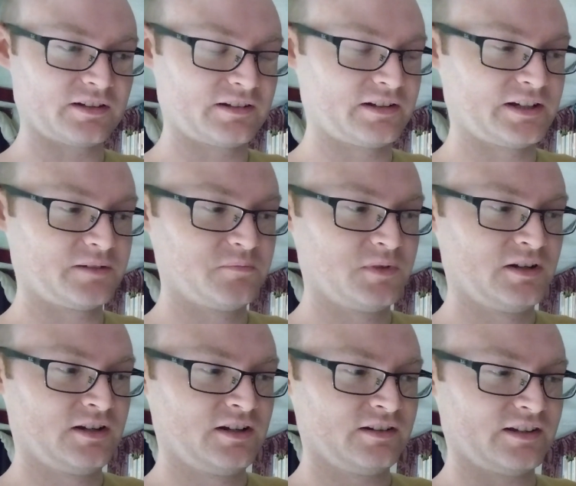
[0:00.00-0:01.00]
and they
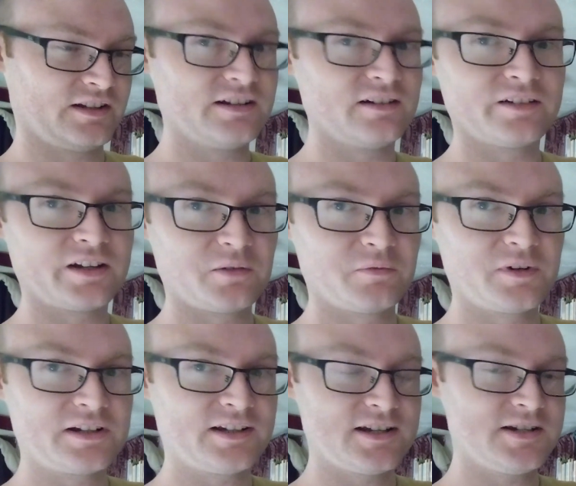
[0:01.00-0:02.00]
didn't take
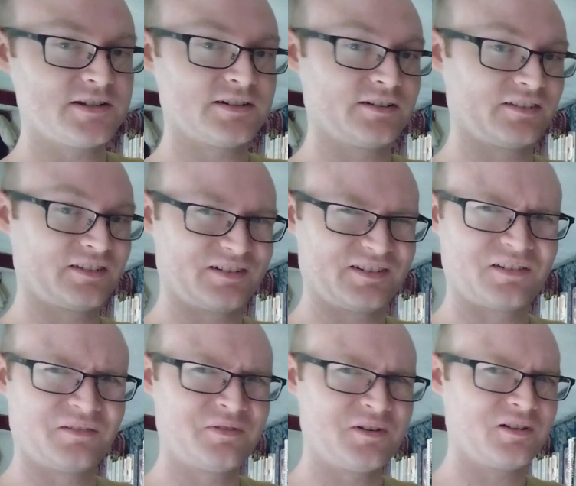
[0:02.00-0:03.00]
vacations.
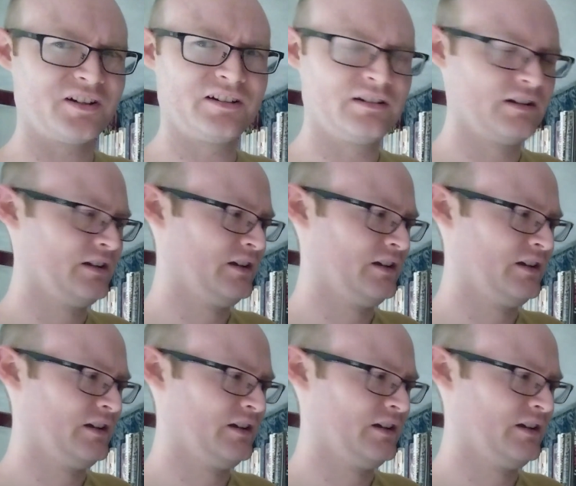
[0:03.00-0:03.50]
Just a very